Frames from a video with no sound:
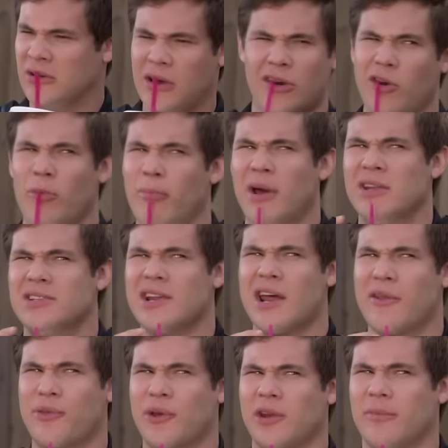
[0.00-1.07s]
I don't know, money's
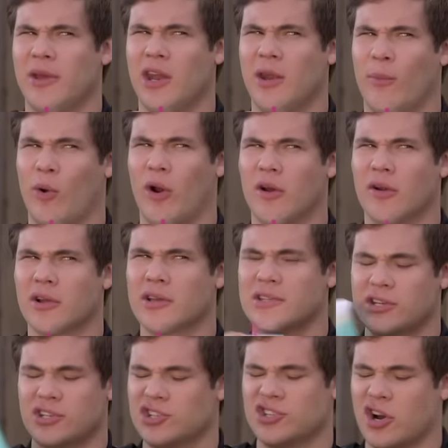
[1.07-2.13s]
not a thing to me anymore,
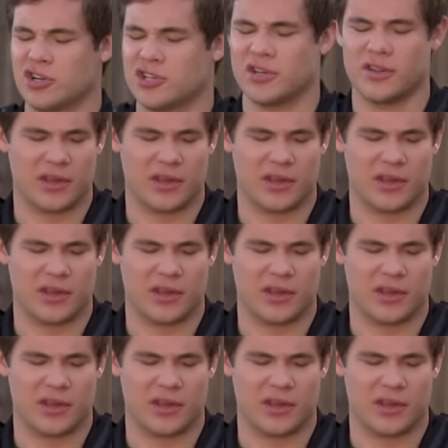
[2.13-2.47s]
because I just charge to